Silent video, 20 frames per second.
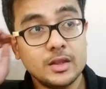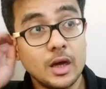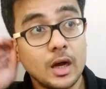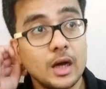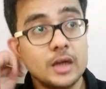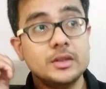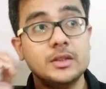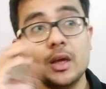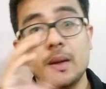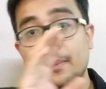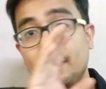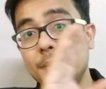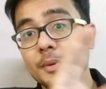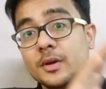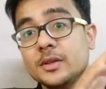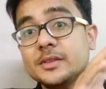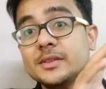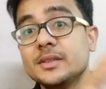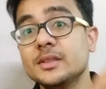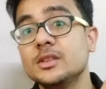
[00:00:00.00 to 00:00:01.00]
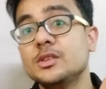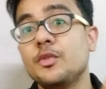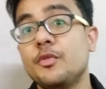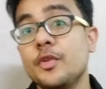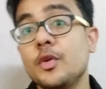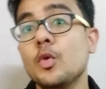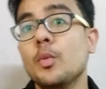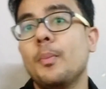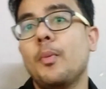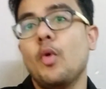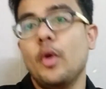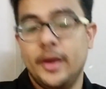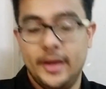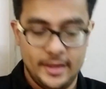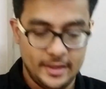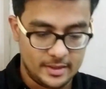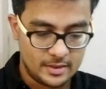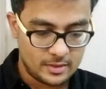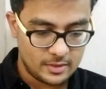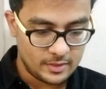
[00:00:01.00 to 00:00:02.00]
the other person's
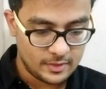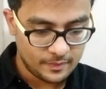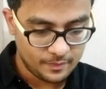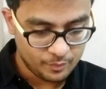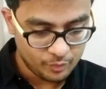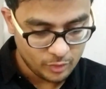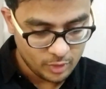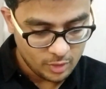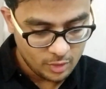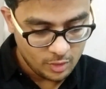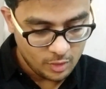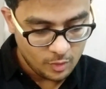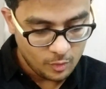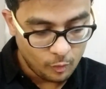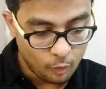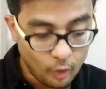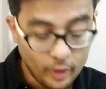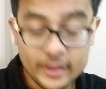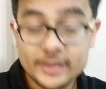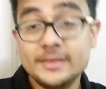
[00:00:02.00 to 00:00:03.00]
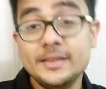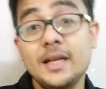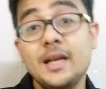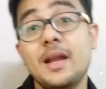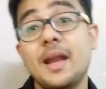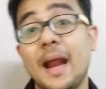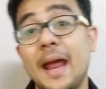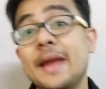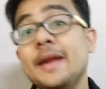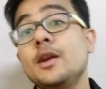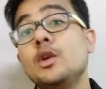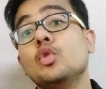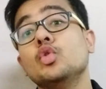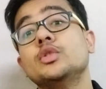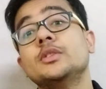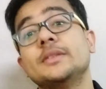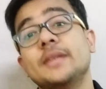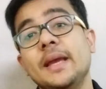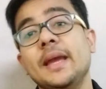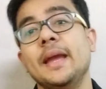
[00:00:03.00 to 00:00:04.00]
viewpoint. What is he trying to
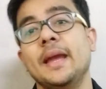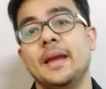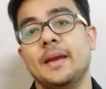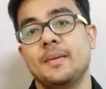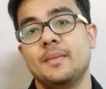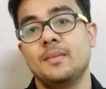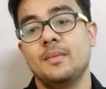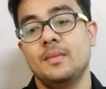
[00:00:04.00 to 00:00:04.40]
say?